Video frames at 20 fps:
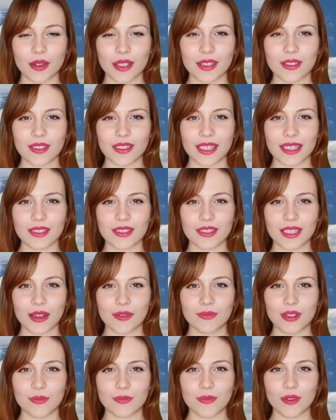when you cease
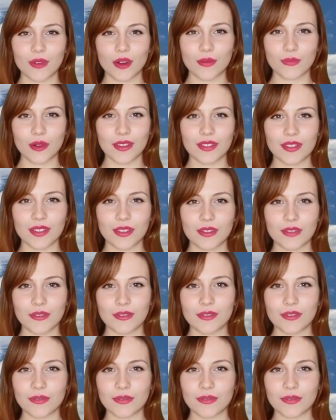self-employment.